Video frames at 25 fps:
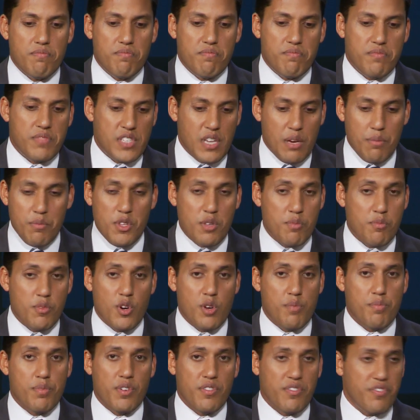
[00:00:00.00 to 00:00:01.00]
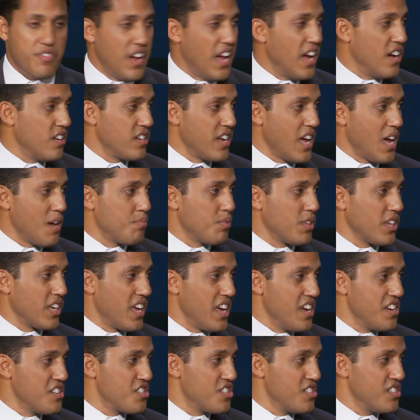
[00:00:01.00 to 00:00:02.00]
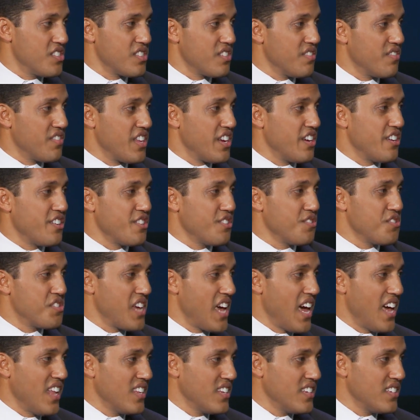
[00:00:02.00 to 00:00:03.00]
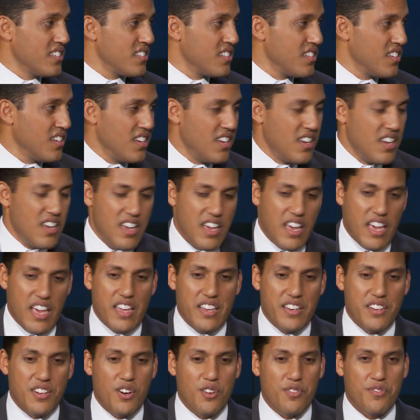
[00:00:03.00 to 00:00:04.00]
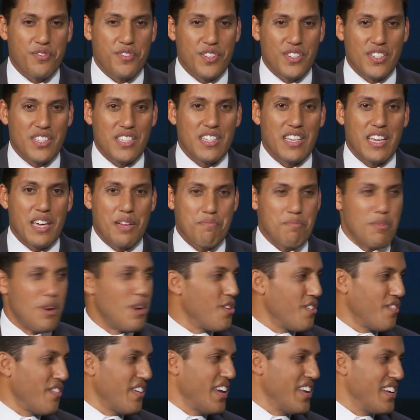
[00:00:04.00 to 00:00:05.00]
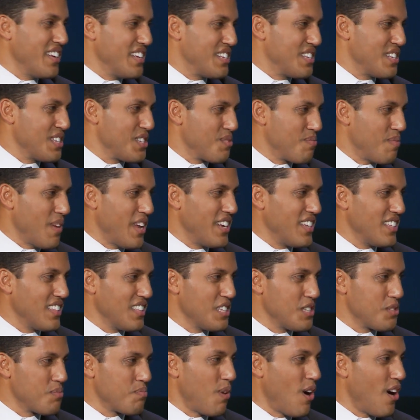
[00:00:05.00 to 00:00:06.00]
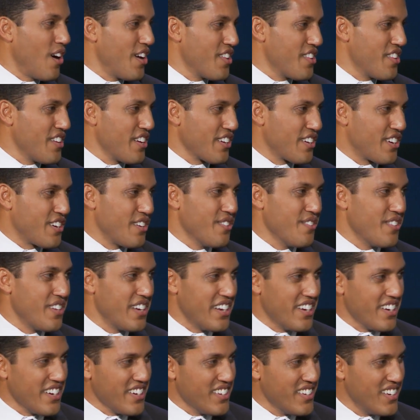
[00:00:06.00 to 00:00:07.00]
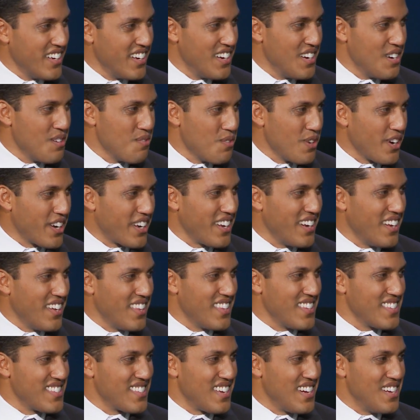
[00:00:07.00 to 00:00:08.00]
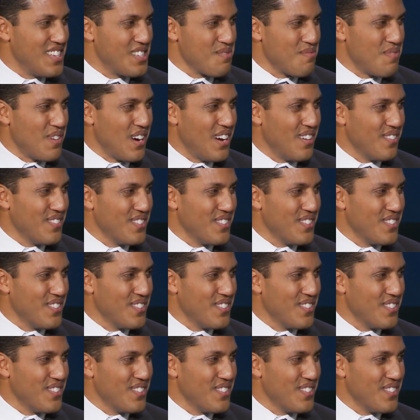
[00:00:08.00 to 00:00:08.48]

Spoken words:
some of the more profound applications of their new talent, and hopefully get motivated to spend at least part of their career working on these kinds of problems.